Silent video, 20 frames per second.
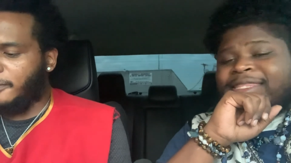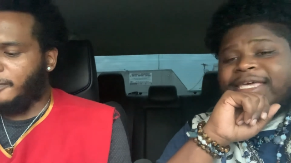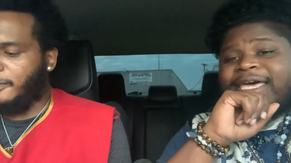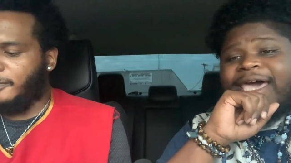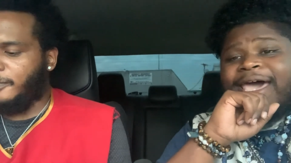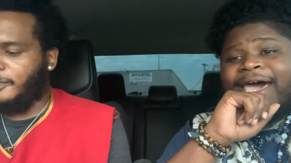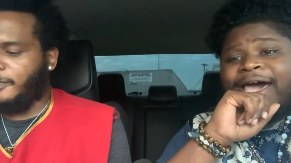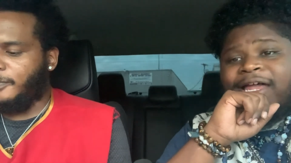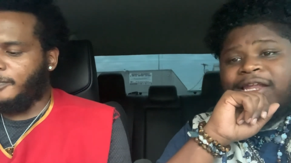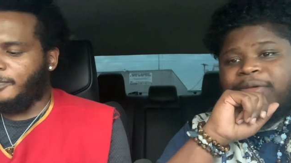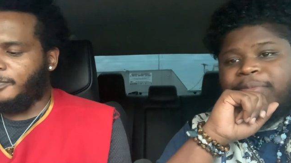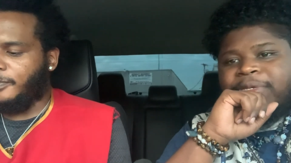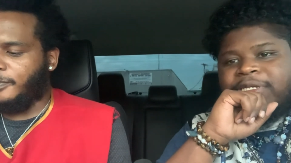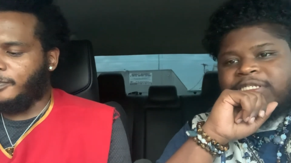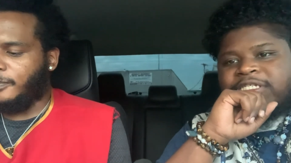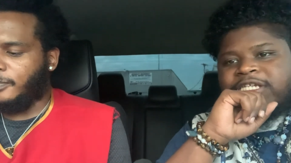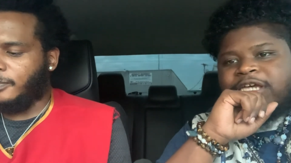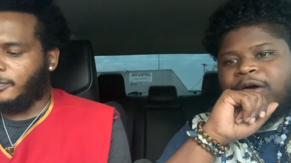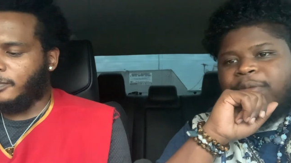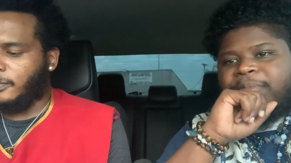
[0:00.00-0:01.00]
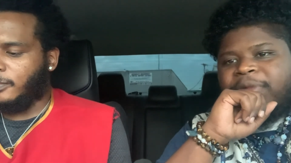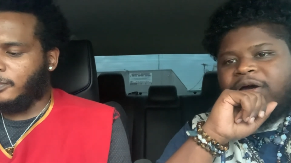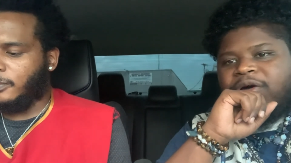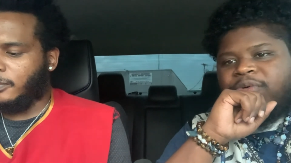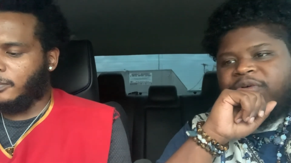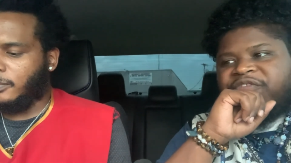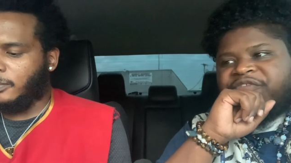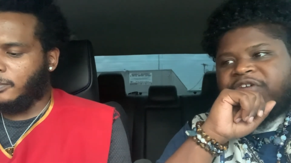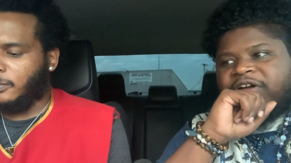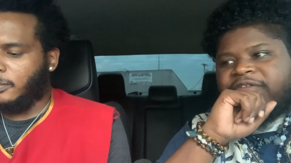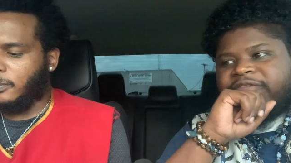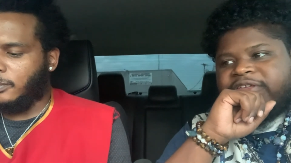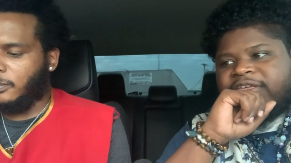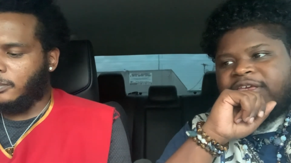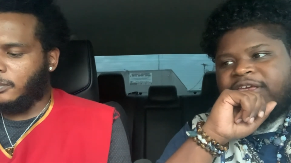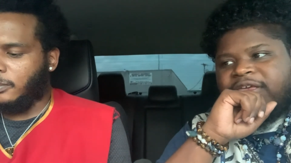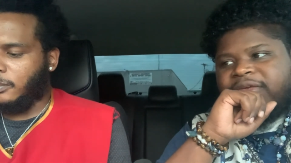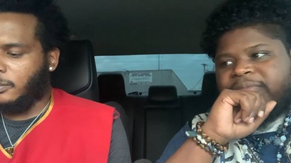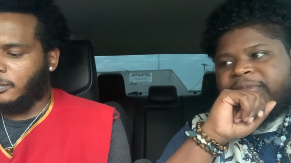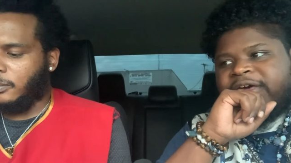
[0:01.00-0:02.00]
Speaker 1: the elements shall melt with fervent
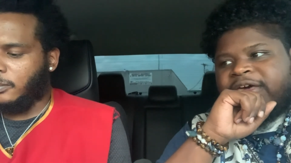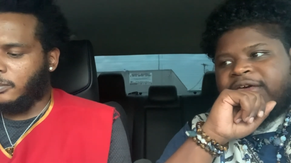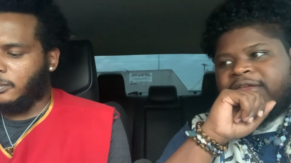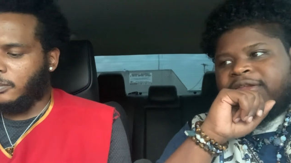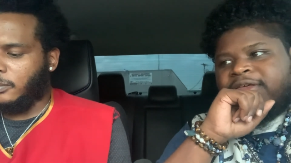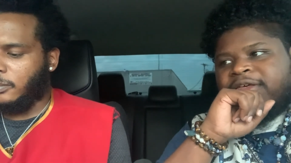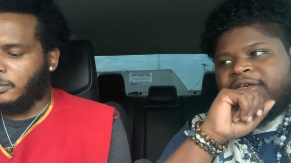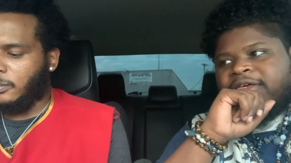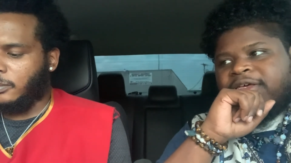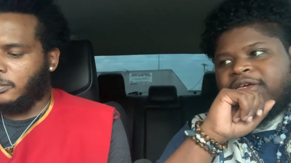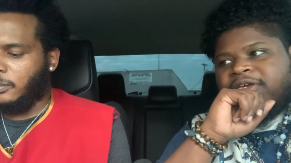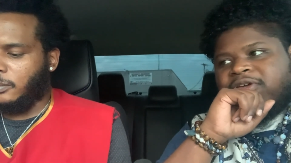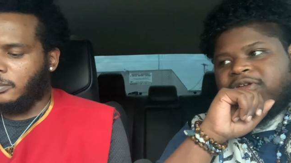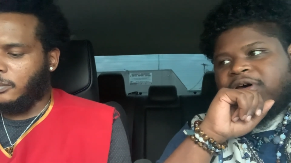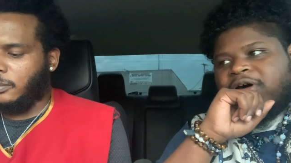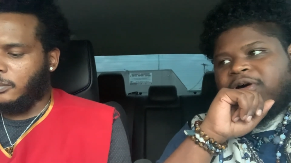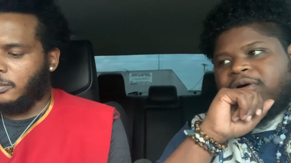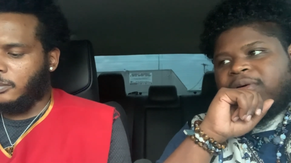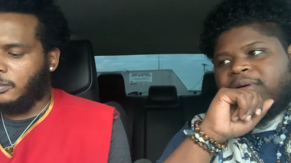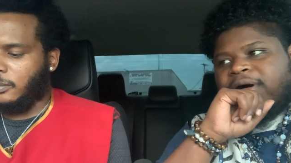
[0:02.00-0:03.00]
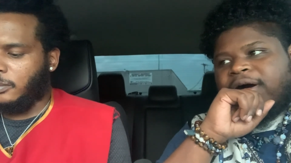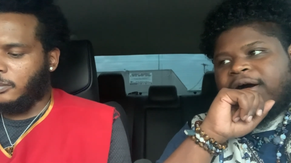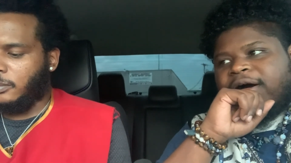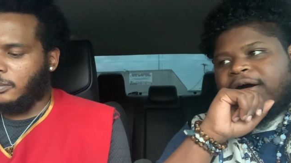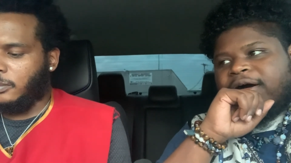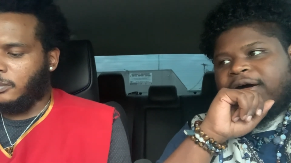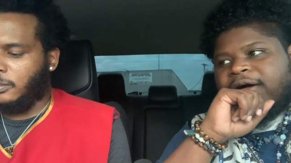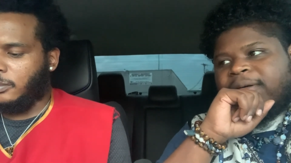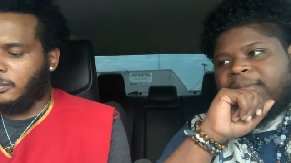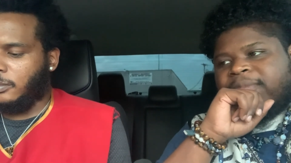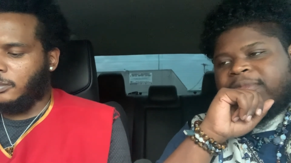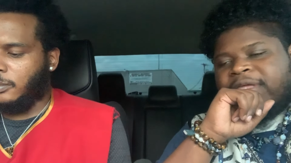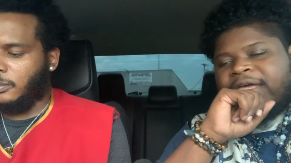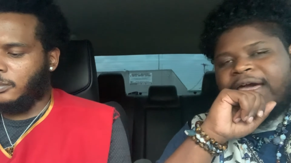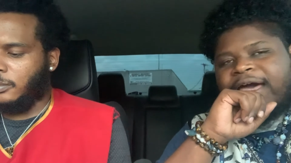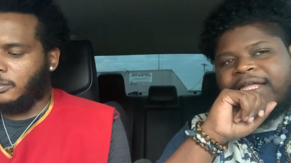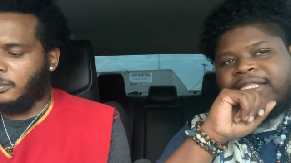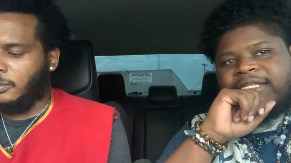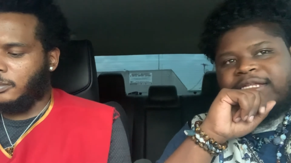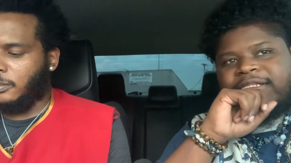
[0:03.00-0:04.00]
heat, man. You know, uh, they
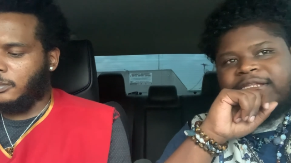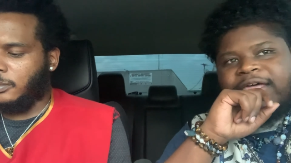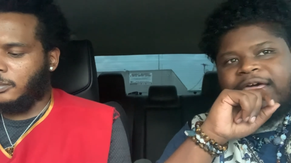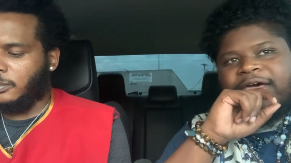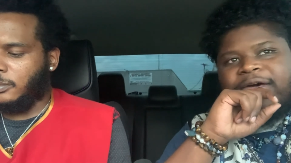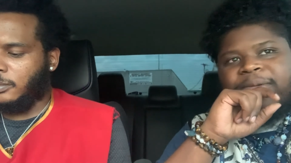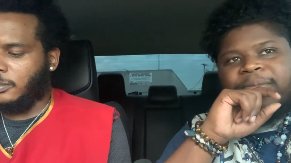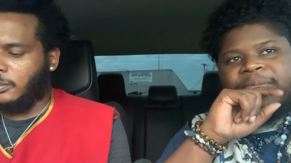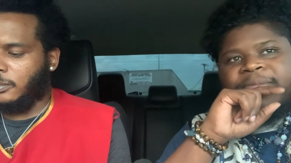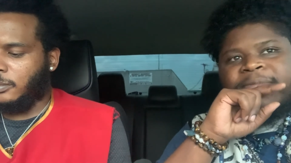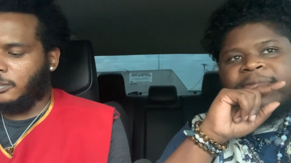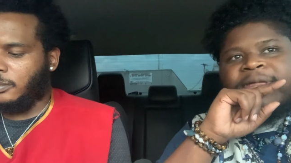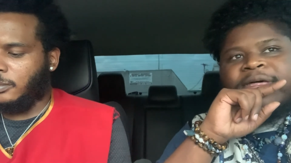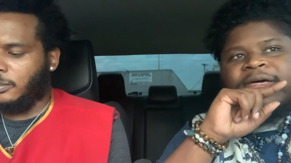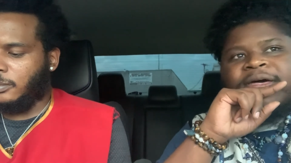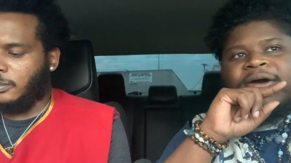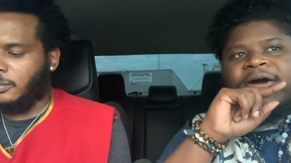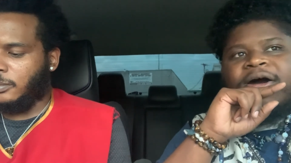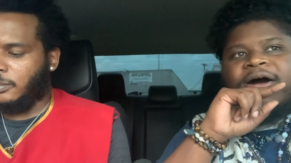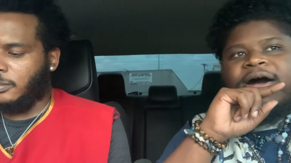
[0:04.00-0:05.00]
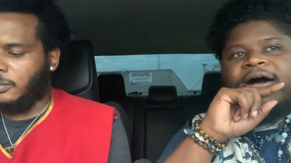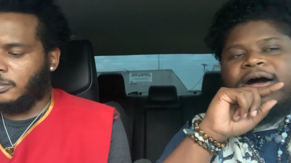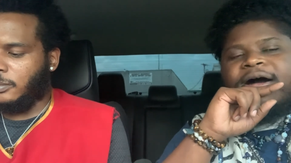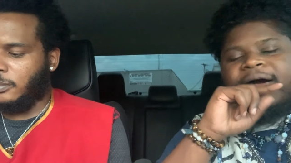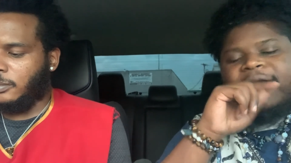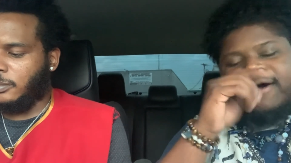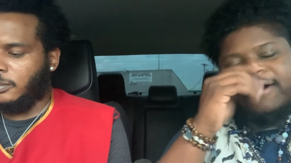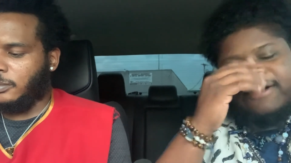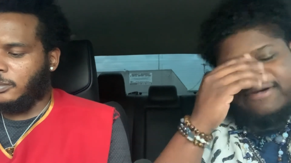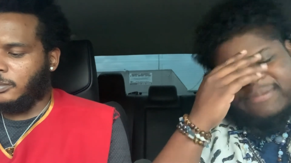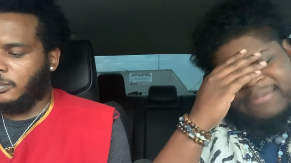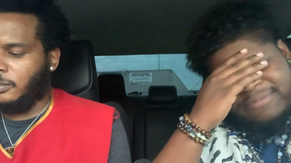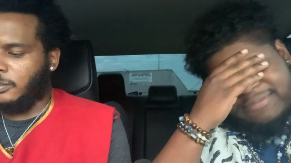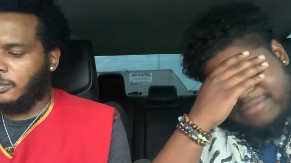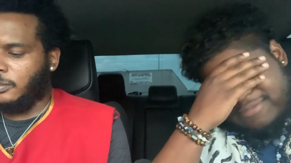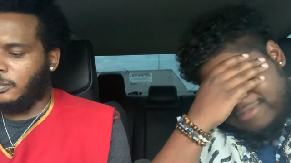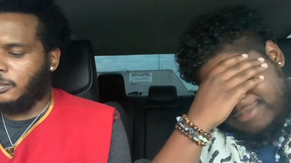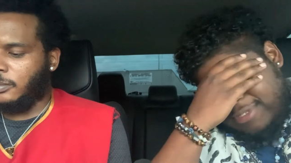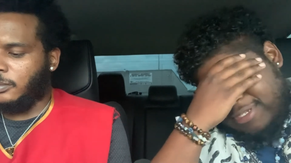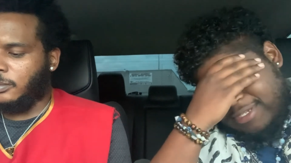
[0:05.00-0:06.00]
got the damn, uh,
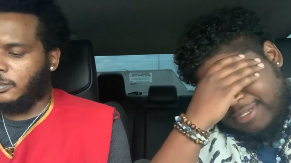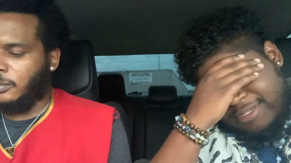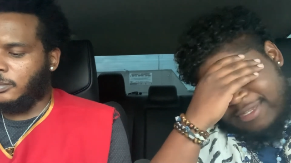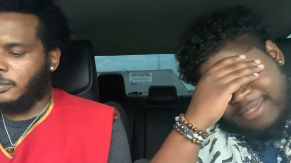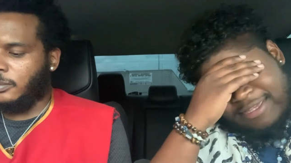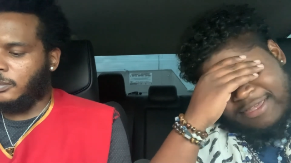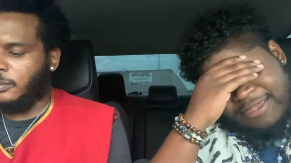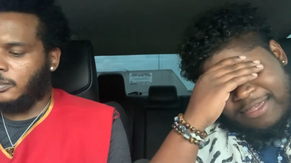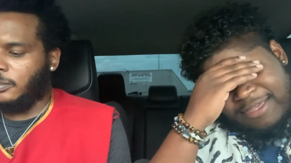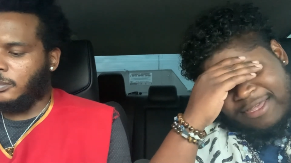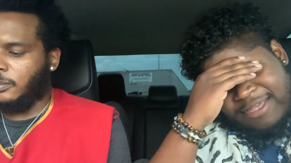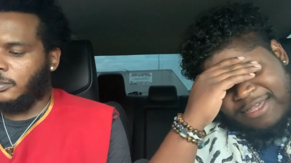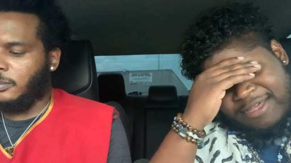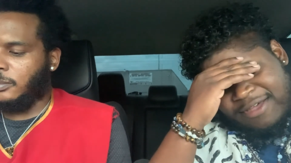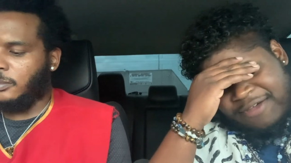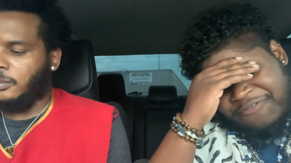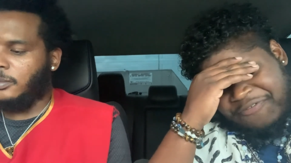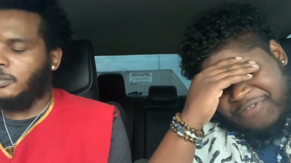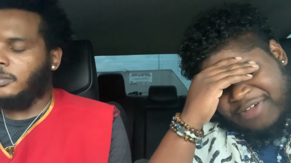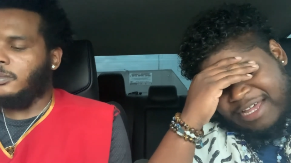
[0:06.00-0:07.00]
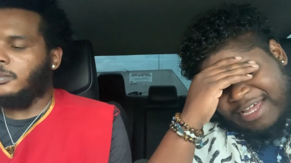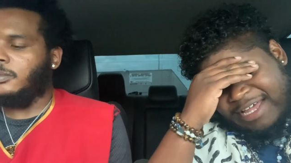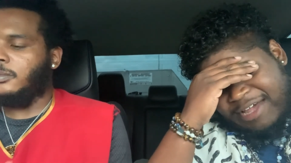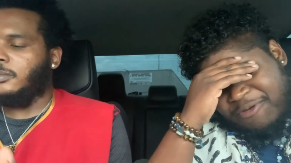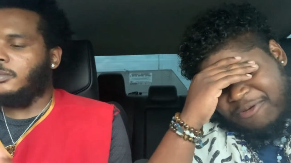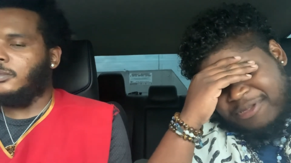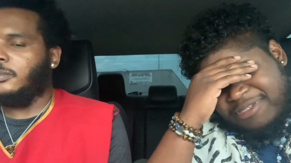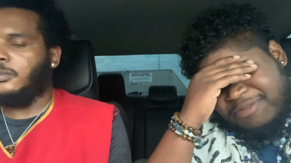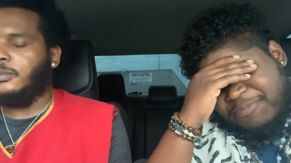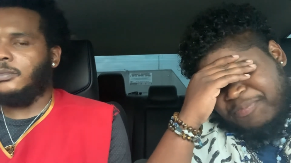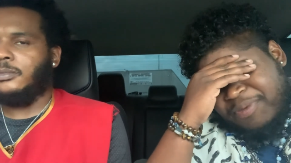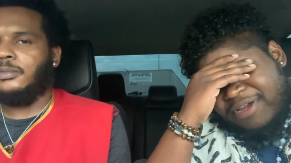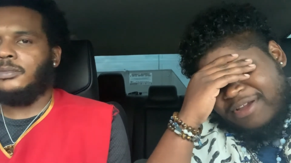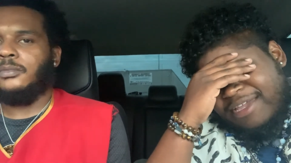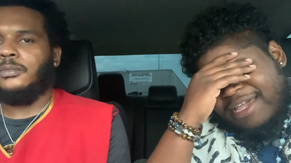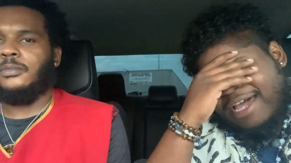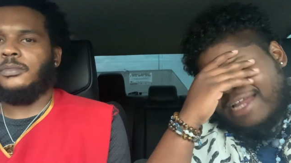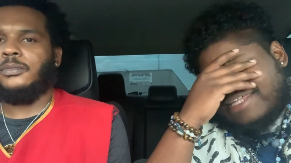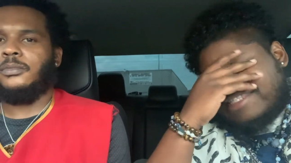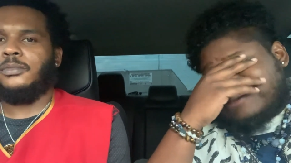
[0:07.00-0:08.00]
forgot what the
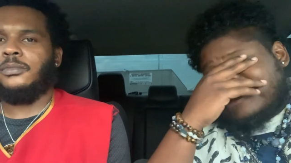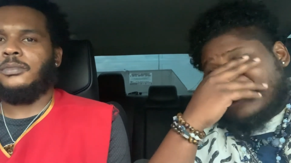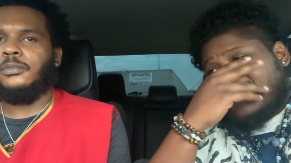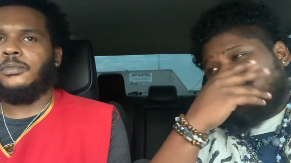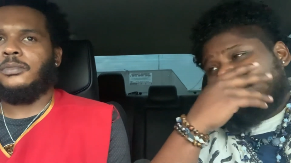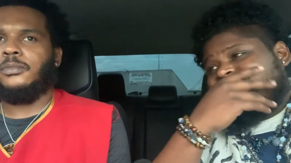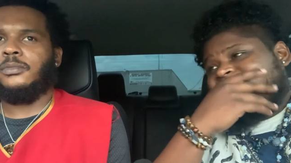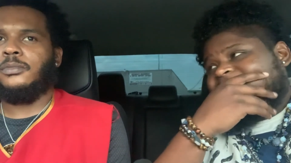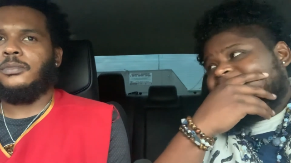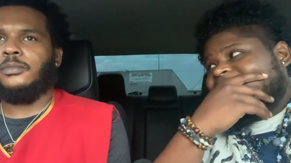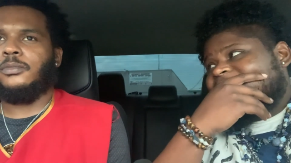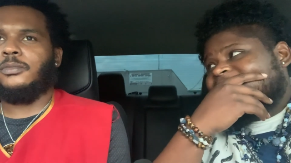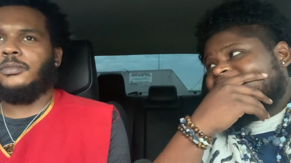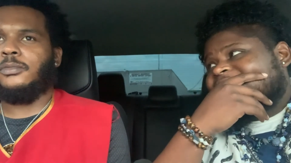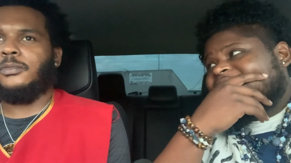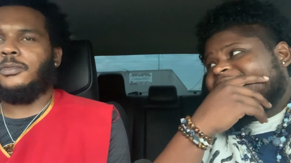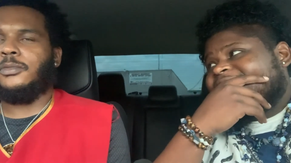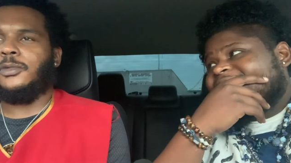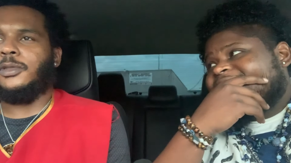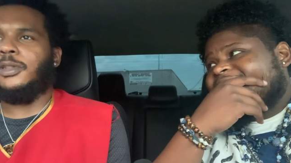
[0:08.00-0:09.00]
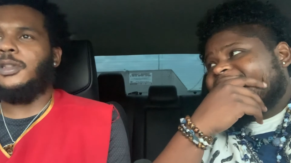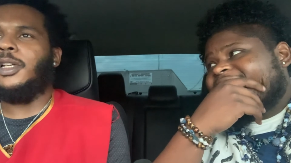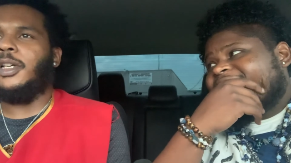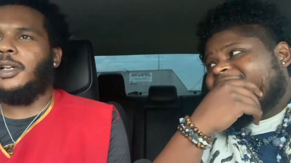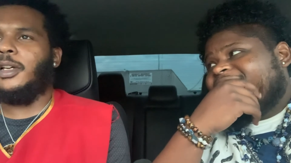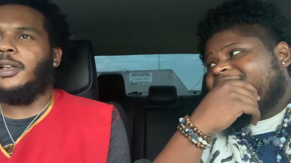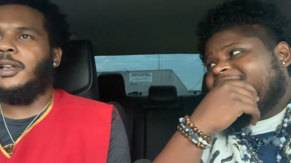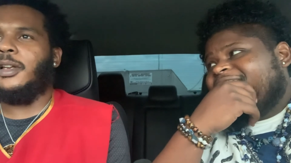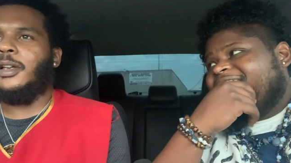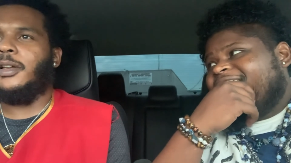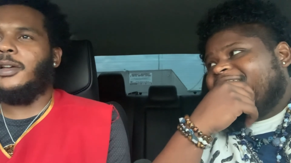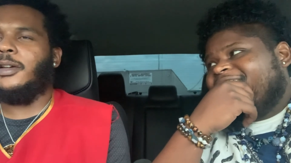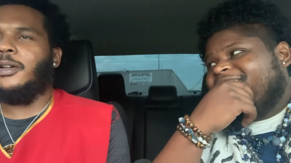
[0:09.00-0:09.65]
periodic table was that shit called? Yeah.